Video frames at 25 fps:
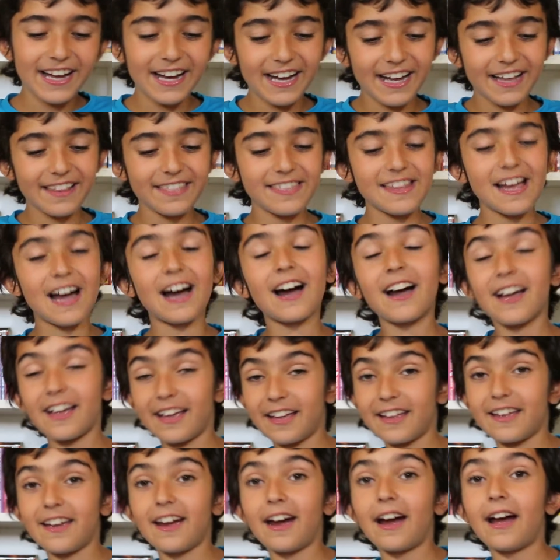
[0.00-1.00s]
And now
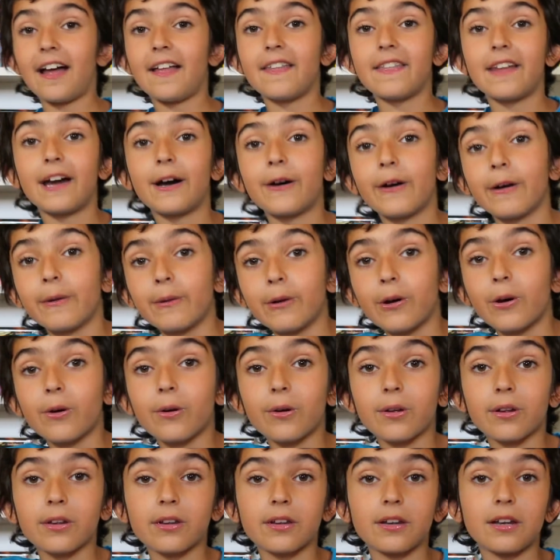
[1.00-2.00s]
I'm
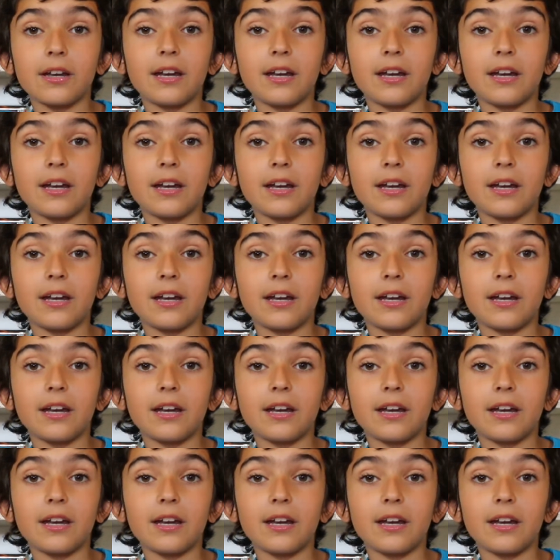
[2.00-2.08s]
going